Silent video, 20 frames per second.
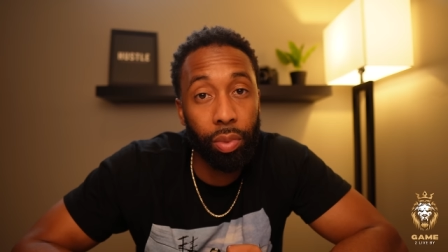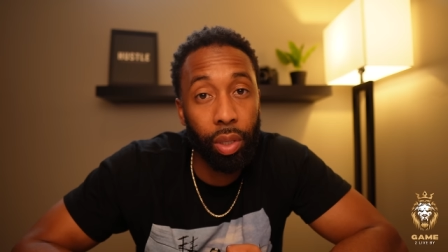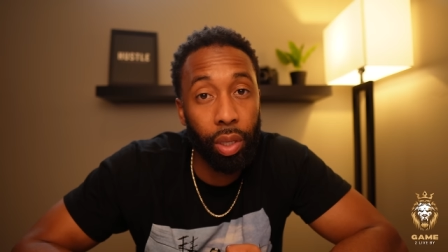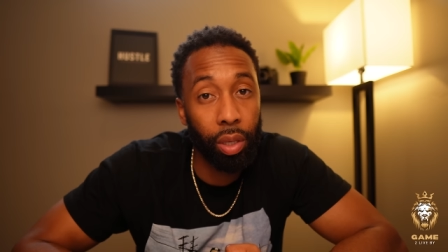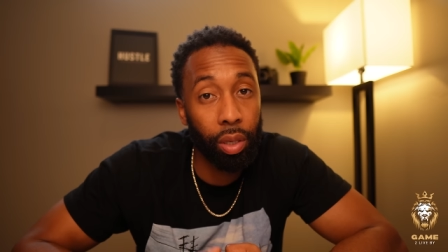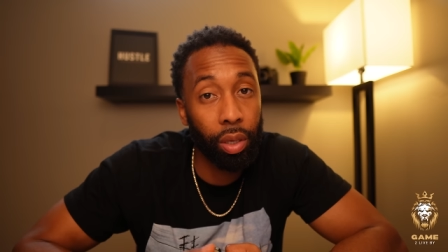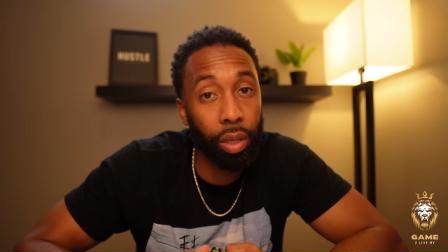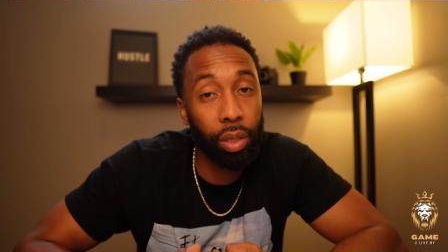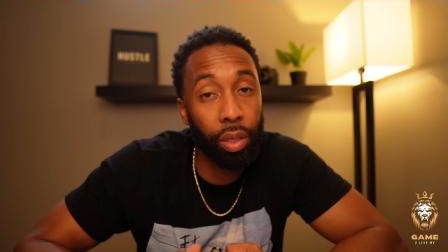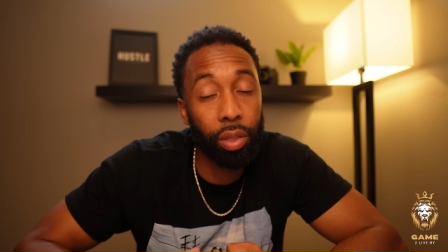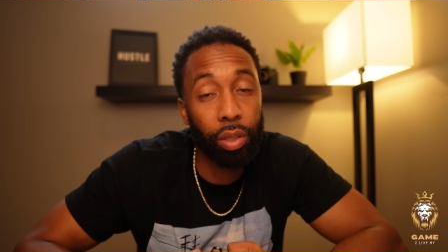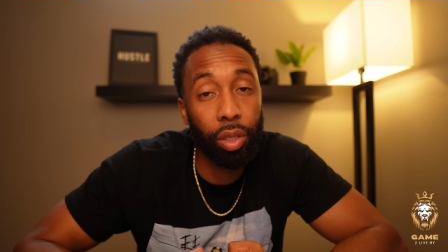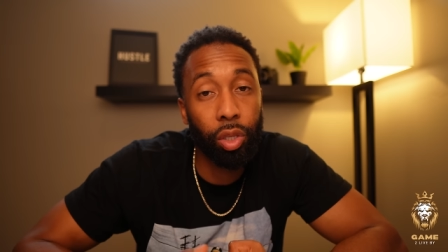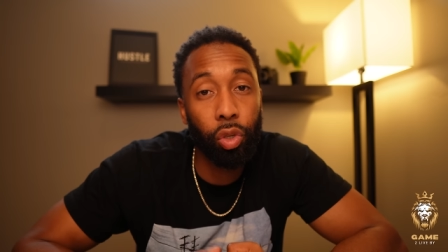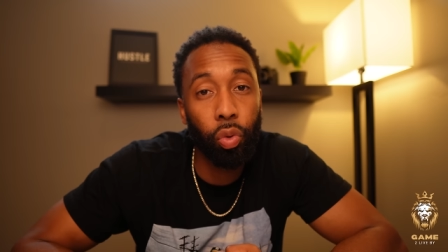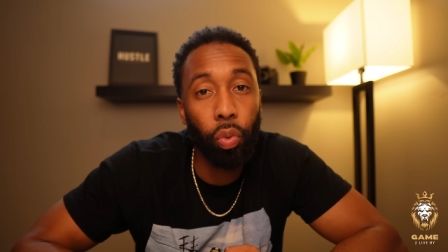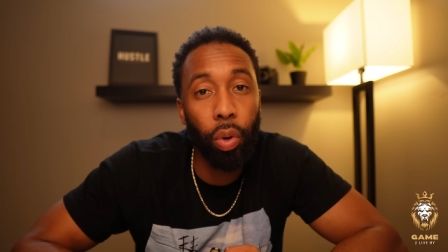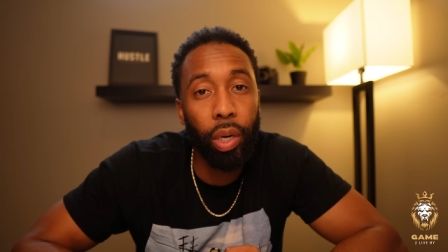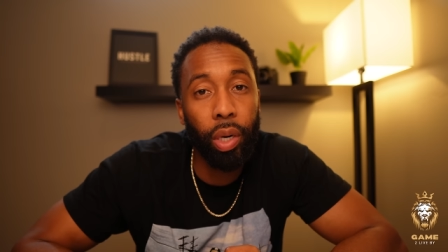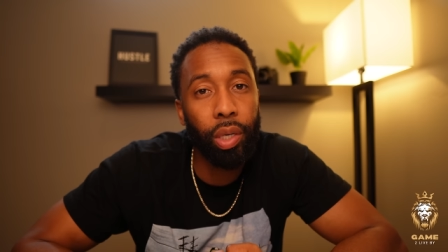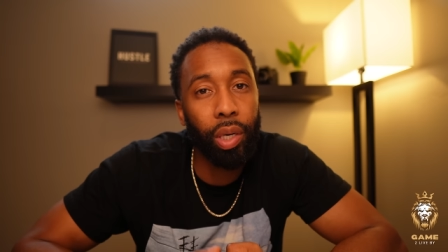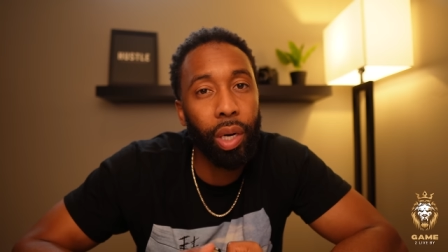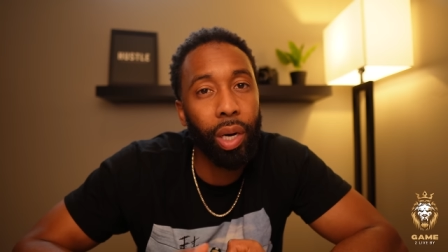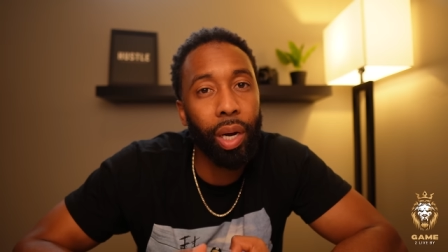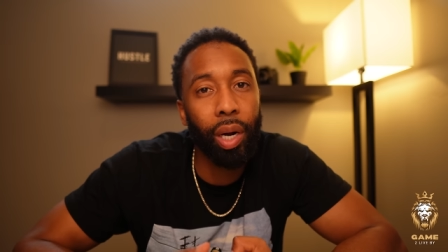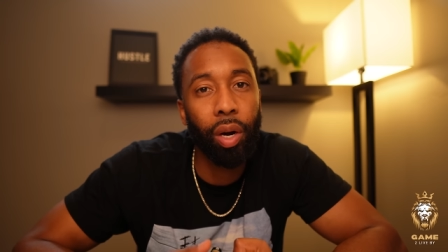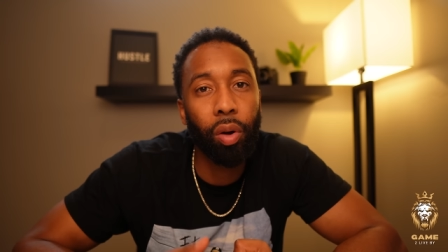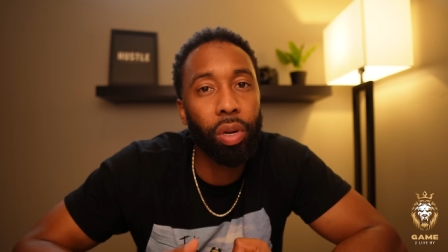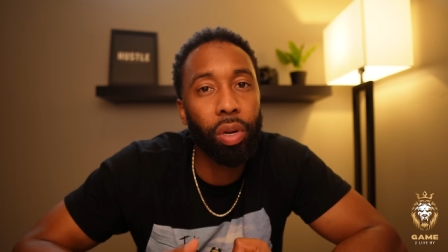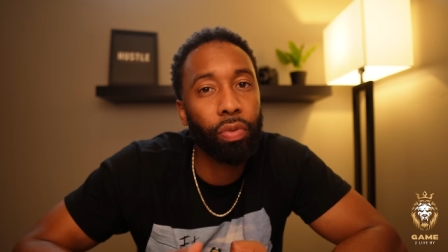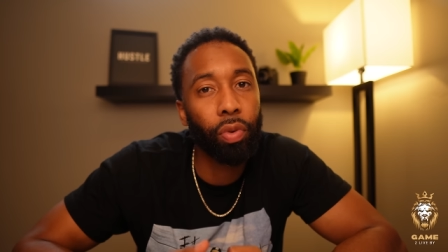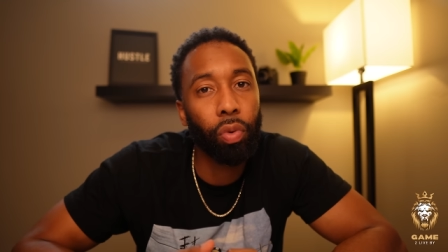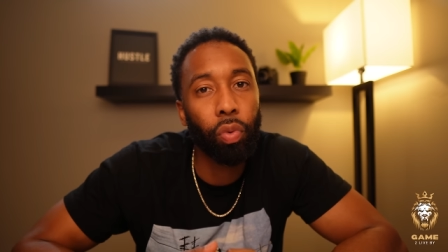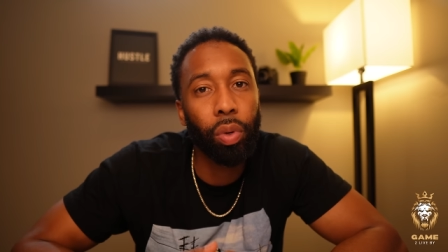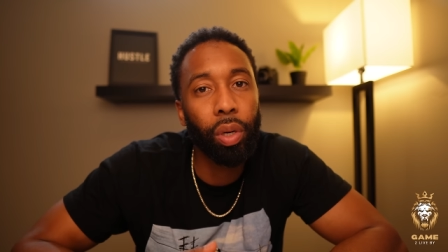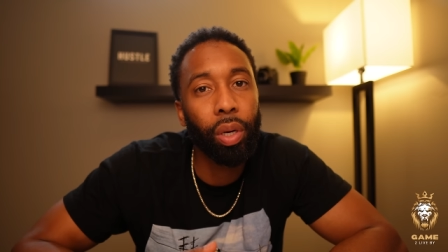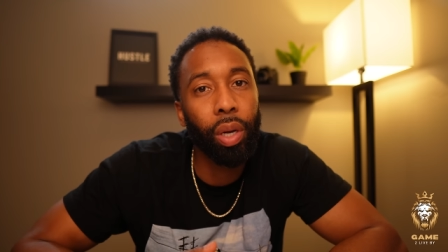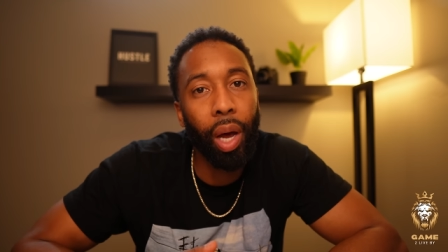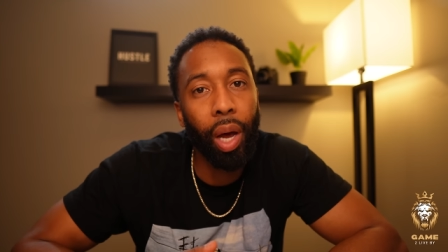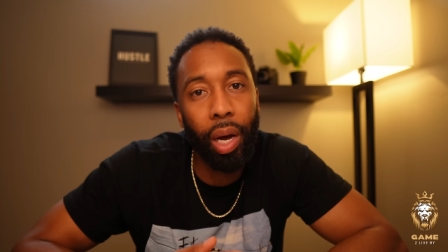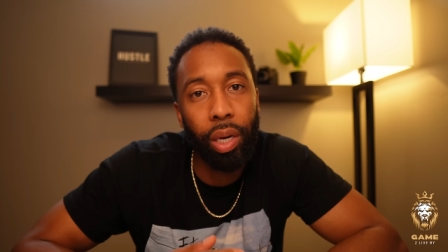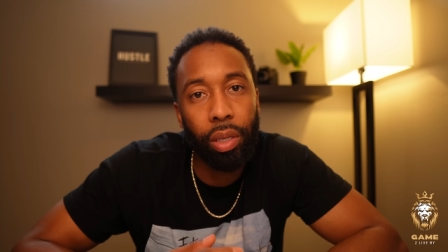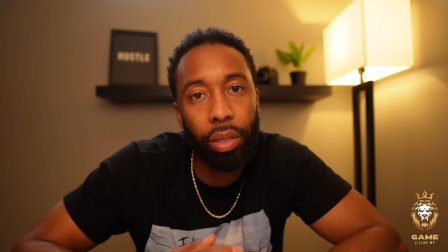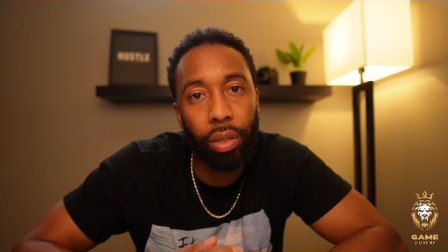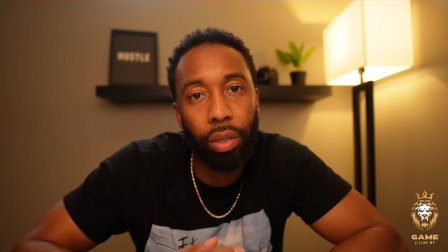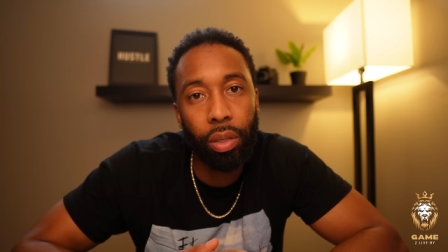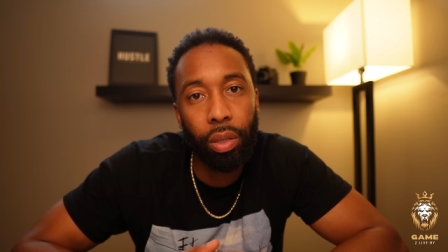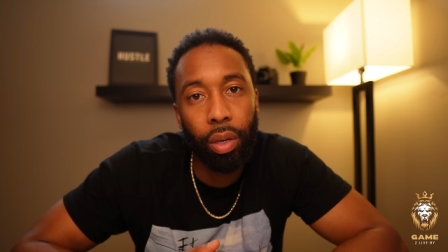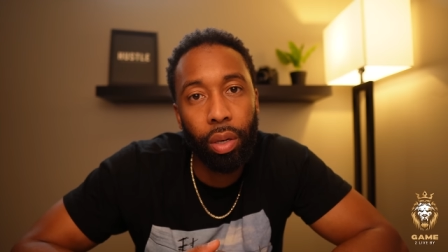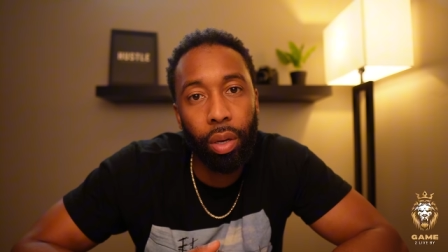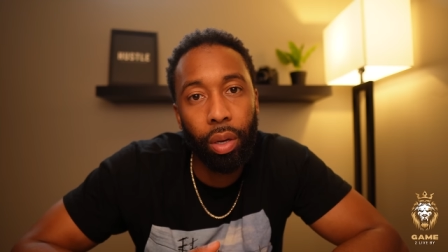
in a good situation and they don't even realize it.